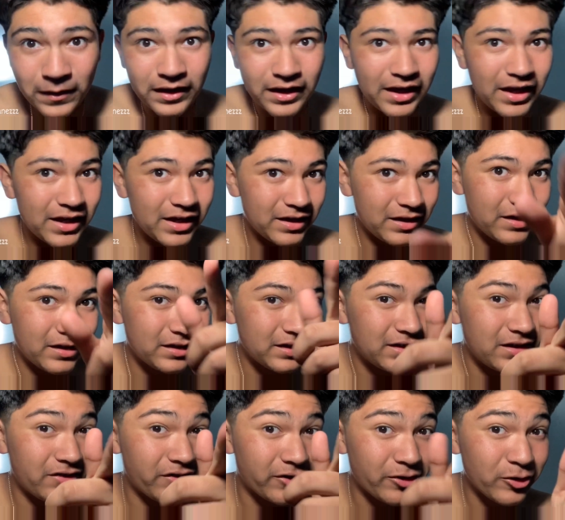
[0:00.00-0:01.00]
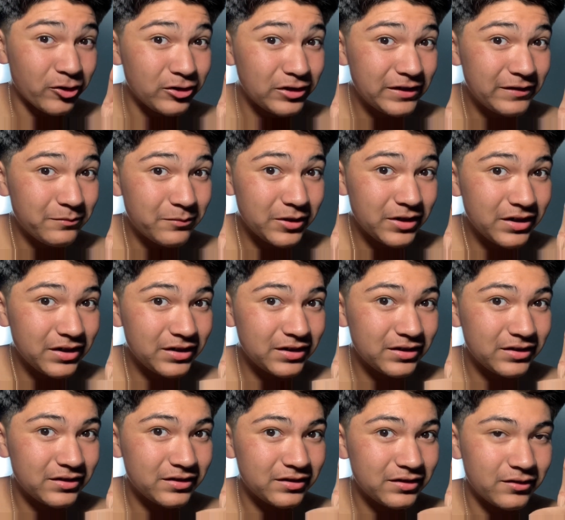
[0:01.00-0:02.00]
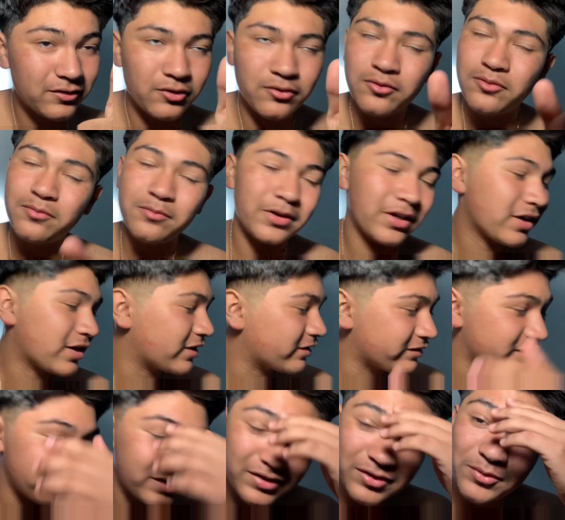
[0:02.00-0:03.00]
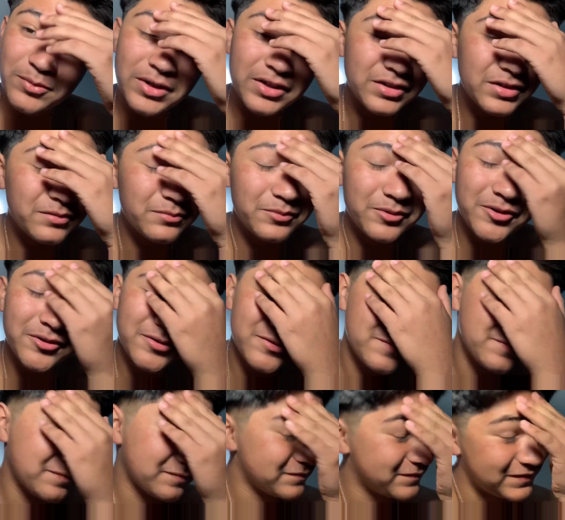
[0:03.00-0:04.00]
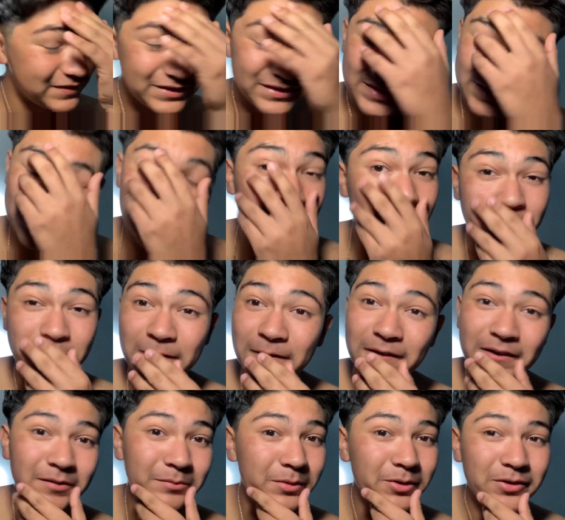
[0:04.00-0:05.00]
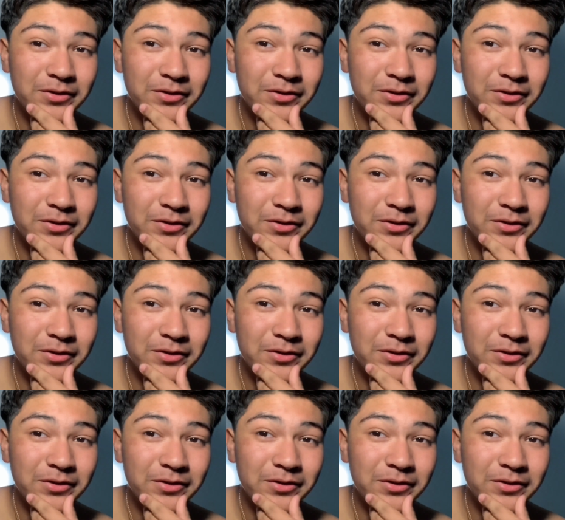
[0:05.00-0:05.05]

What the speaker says: Hey, did your girl leave, bro? Oh my god, is she still watching, bro? Sorry, bro.